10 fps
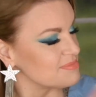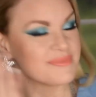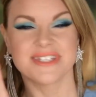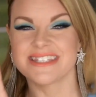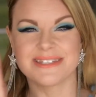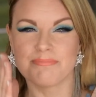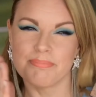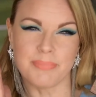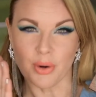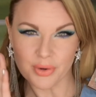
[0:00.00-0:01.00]

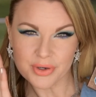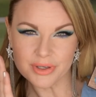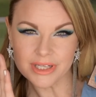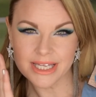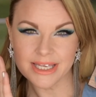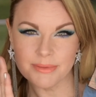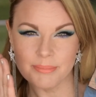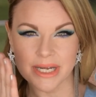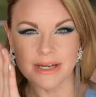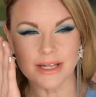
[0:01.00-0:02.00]
sparkly,
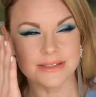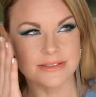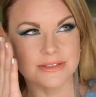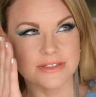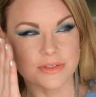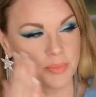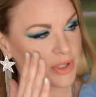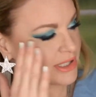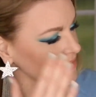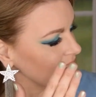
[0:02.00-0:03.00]
but not super
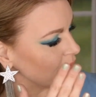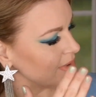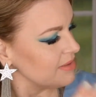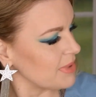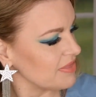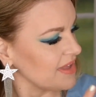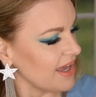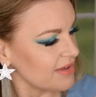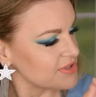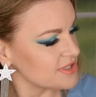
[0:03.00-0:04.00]
glittery, but they
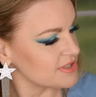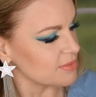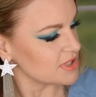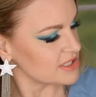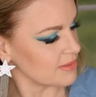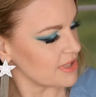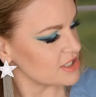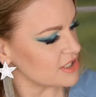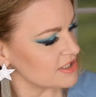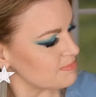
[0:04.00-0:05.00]
have so much
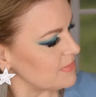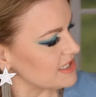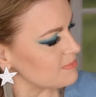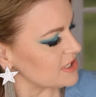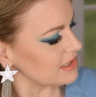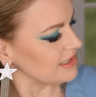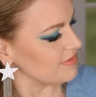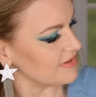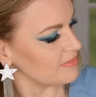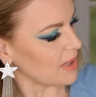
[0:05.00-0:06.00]
dimensions, especially
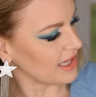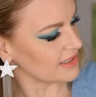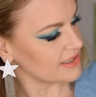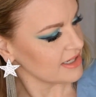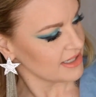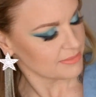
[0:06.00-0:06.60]
in this palette,